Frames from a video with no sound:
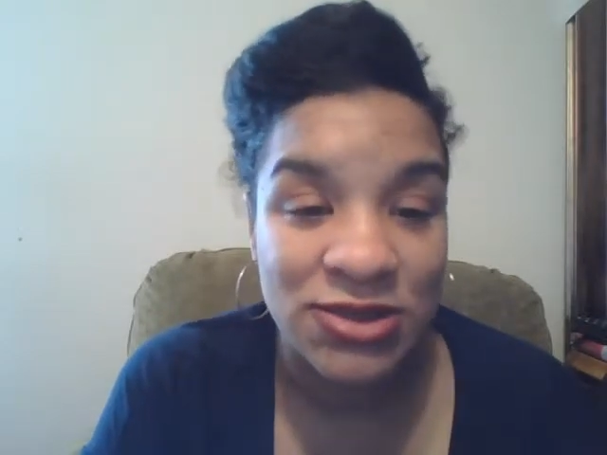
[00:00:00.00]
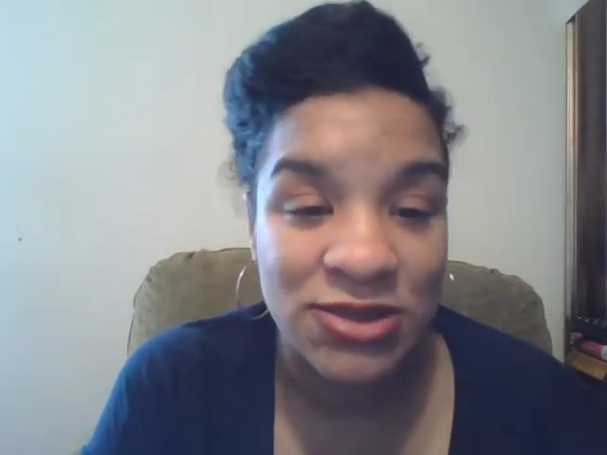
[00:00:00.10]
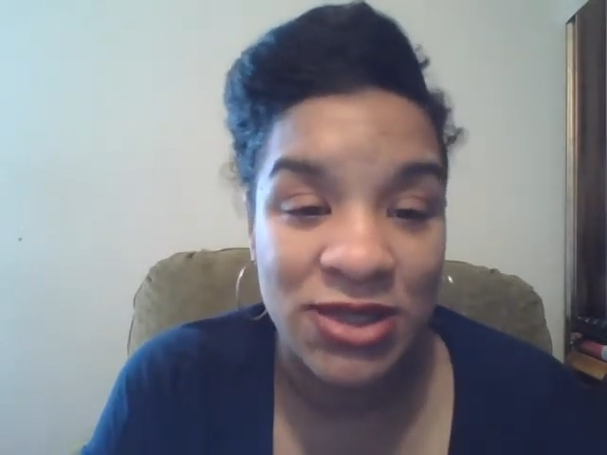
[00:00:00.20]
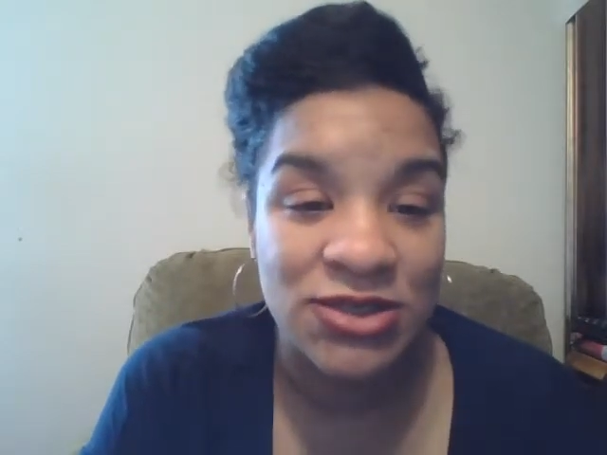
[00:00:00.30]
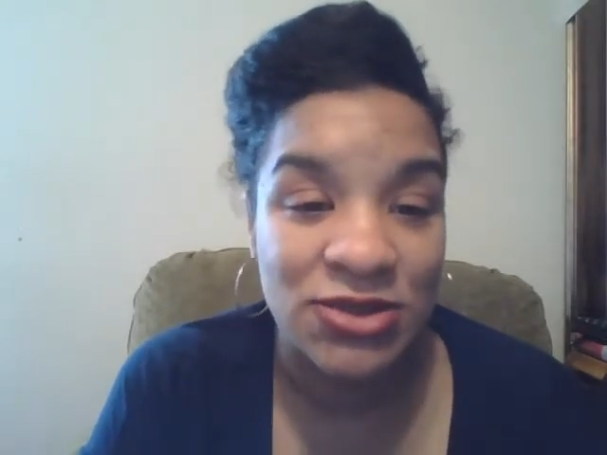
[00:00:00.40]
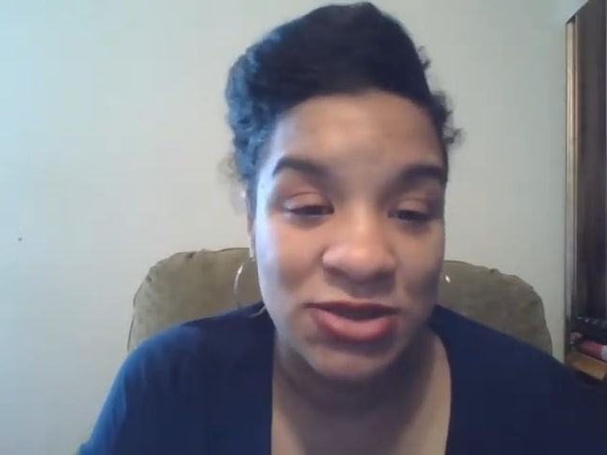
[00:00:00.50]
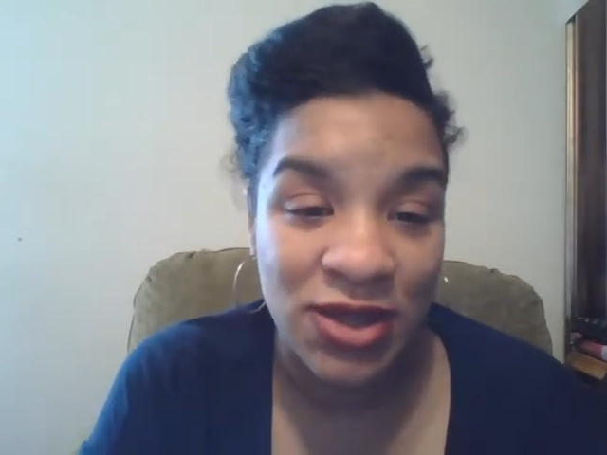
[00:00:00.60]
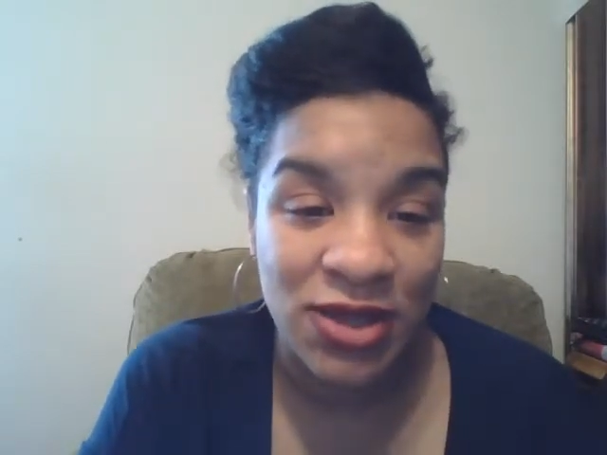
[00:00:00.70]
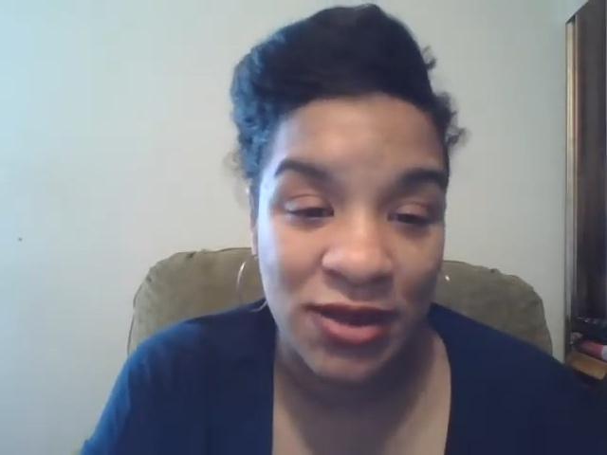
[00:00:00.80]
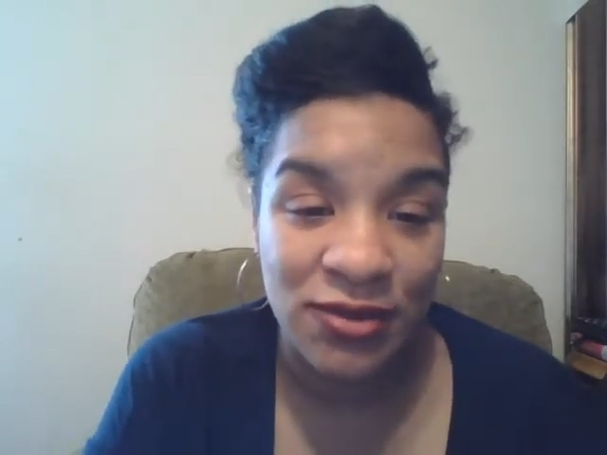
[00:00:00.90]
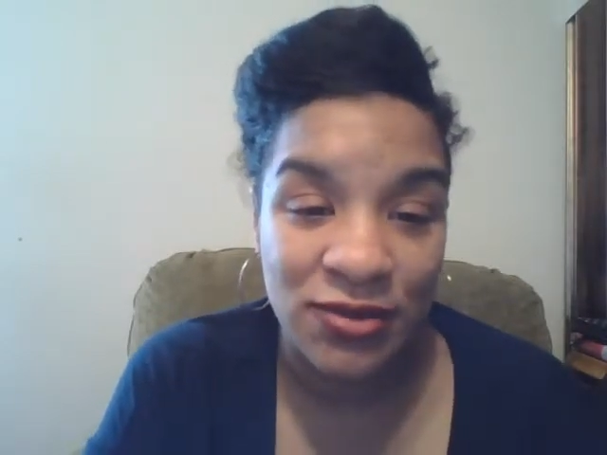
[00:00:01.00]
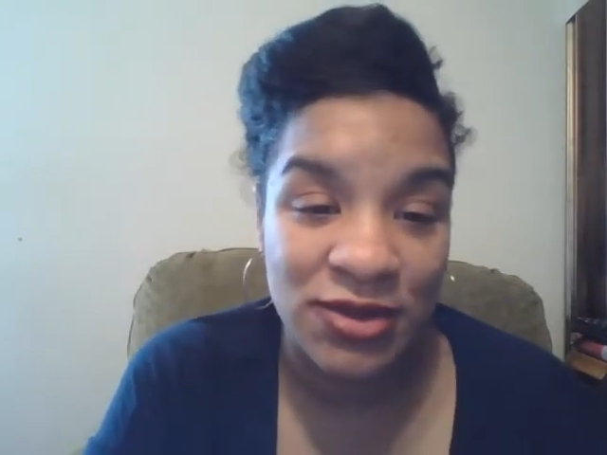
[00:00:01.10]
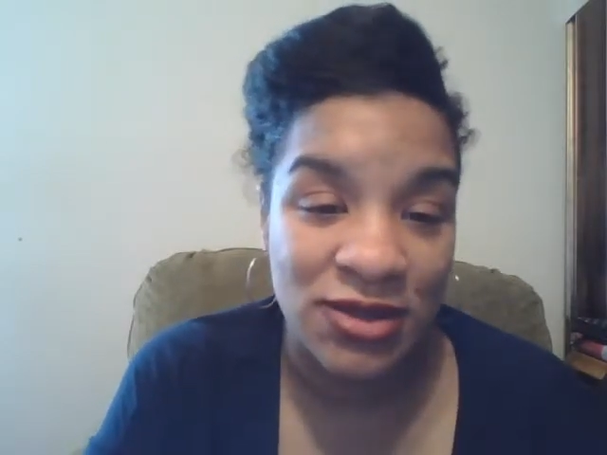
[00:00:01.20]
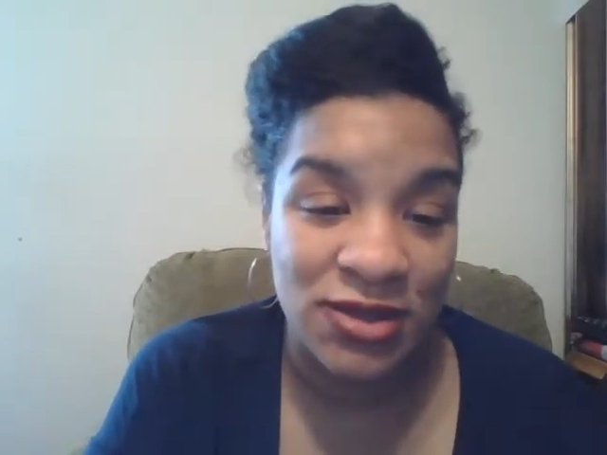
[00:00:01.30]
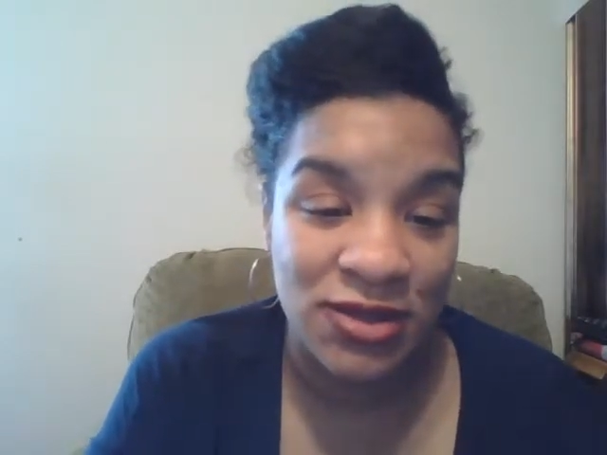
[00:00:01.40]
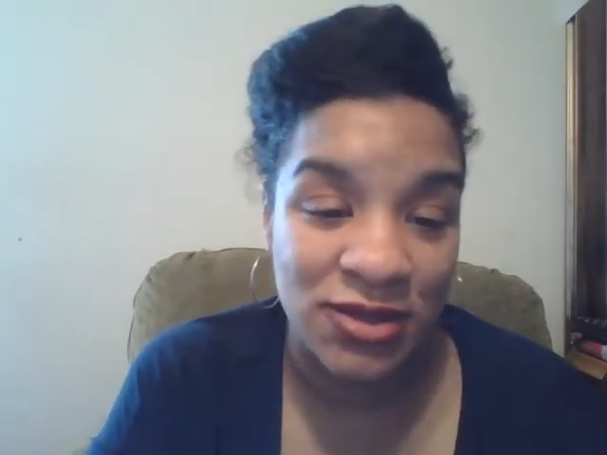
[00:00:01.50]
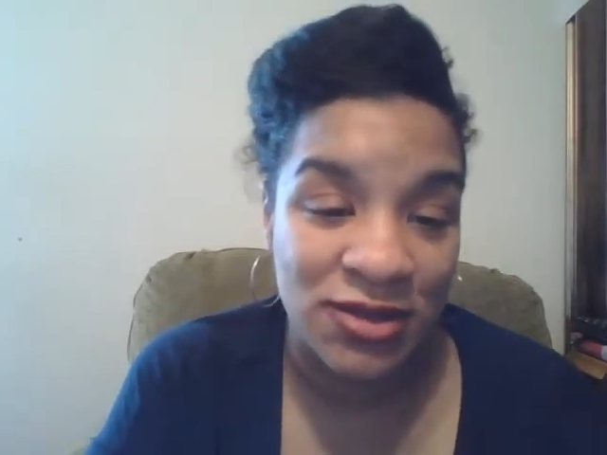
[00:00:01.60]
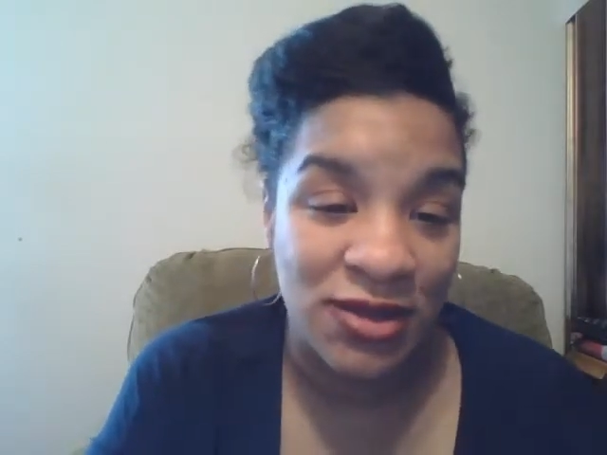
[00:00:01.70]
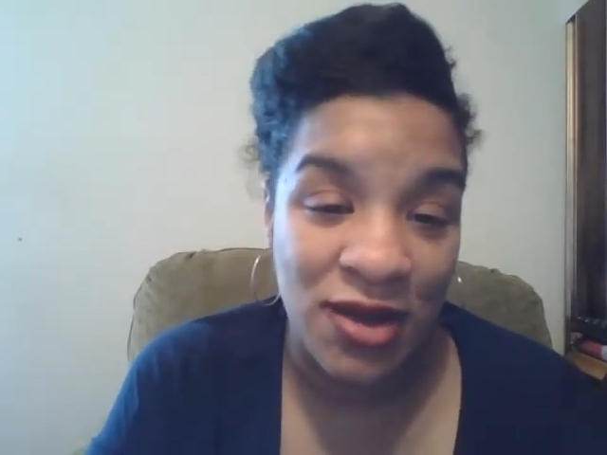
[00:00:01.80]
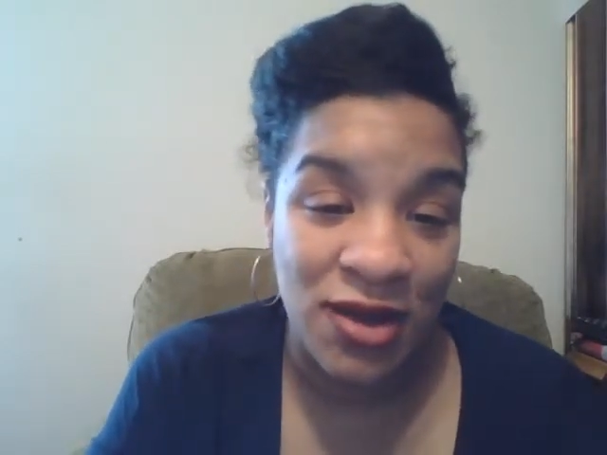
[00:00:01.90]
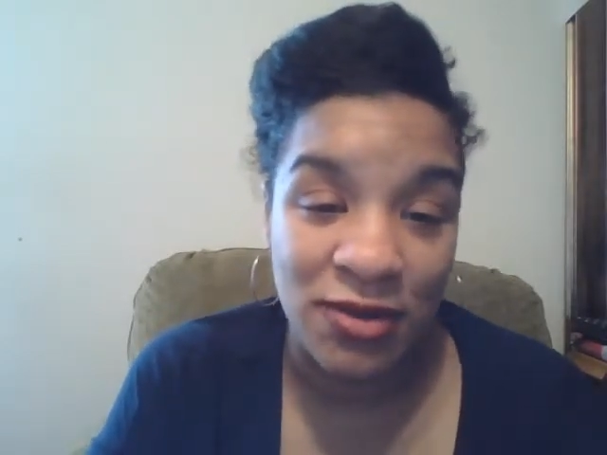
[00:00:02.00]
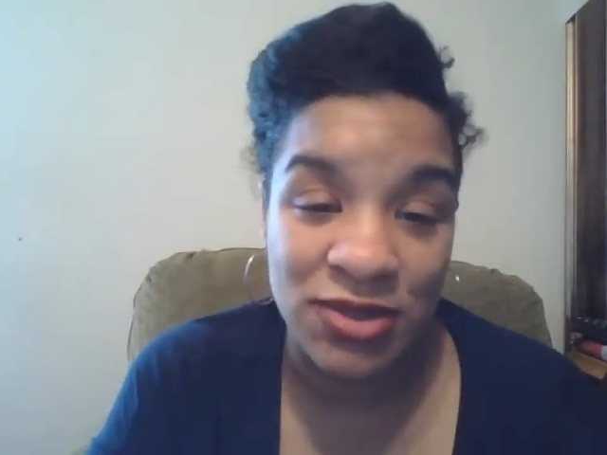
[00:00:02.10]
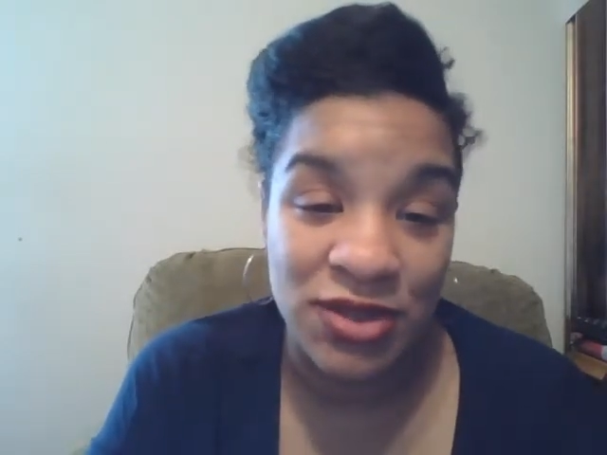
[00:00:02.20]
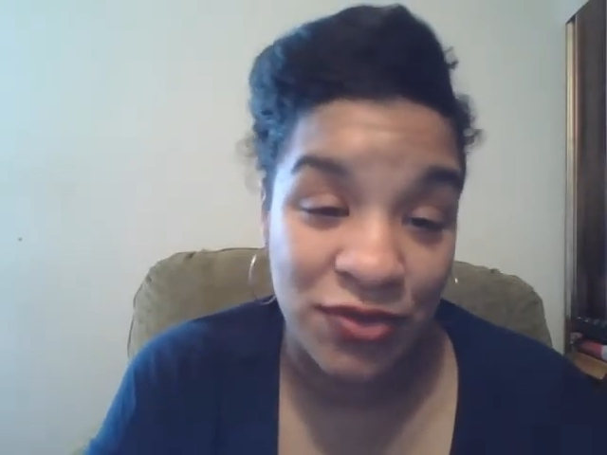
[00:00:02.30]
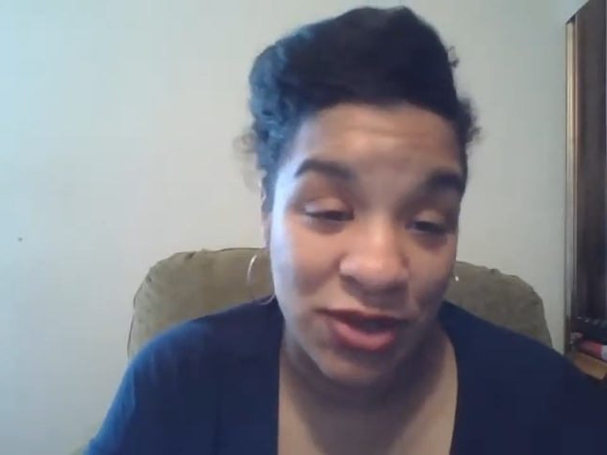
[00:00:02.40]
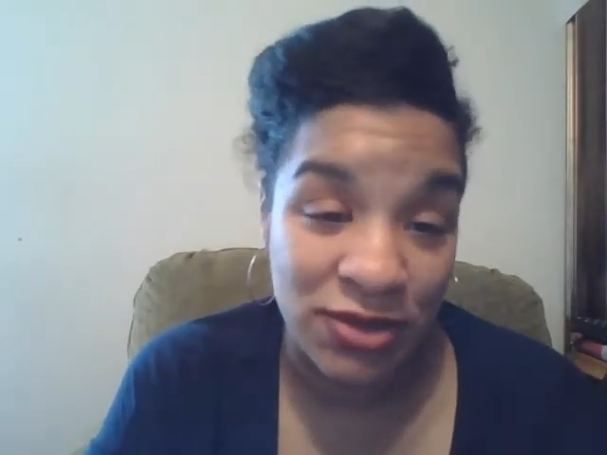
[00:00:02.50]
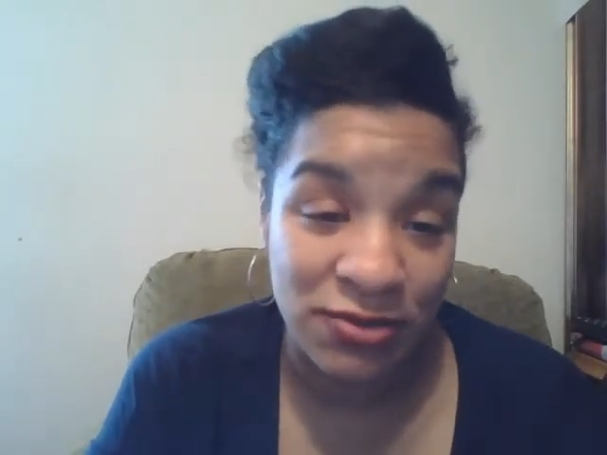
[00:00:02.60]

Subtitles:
So that shows you how different